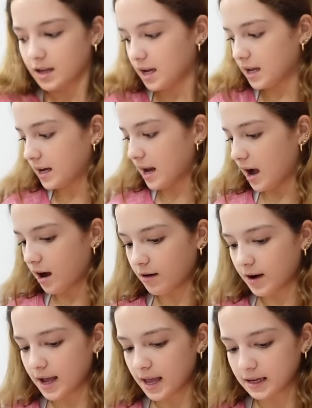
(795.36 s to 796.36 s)
And now
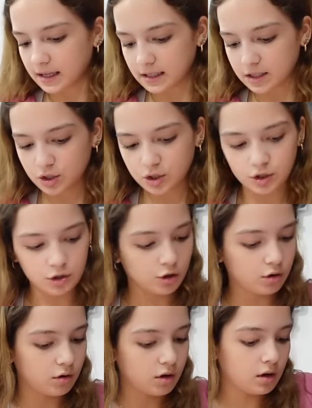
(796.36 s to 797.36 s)
I need
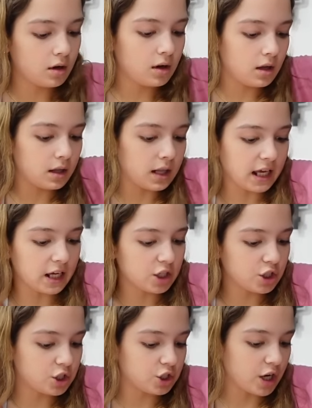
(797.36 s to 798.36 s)
to like
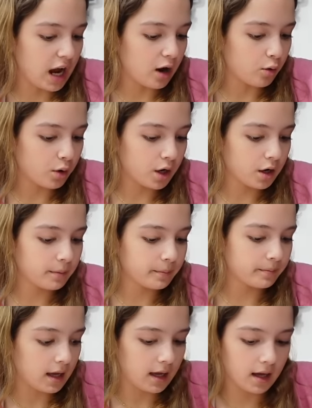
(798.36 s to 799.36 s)
shower
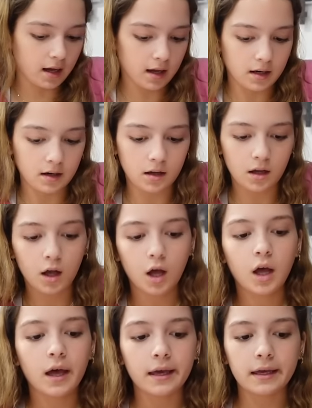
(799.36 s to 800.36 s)
and
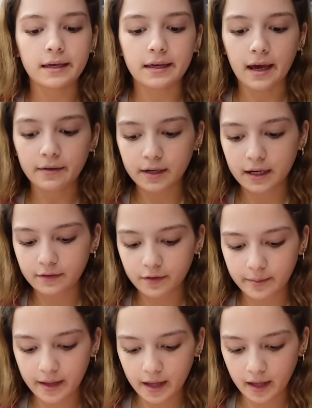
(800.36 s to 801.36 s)
get ready for
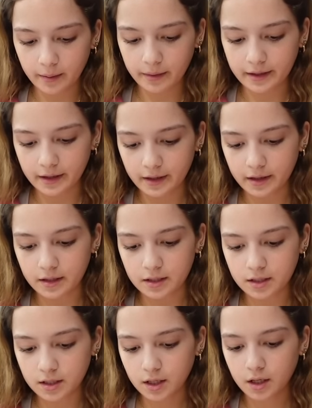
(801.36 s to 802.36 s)
bed
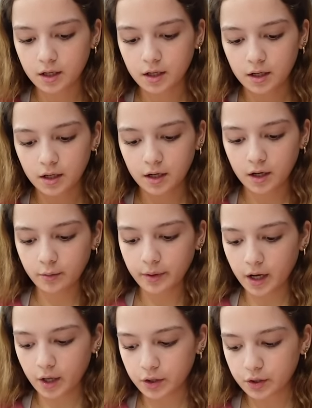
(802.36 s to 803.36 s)
because you know, we
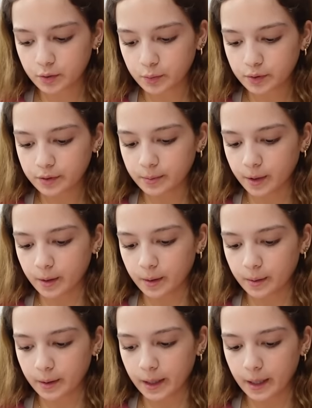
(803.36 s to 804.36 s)
got school
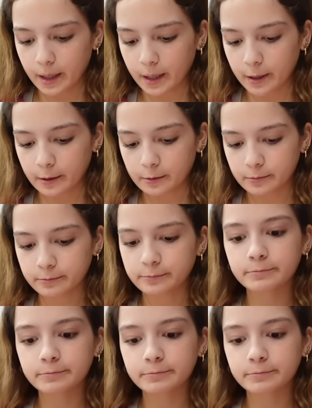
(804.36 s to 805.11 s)
tomorrow again.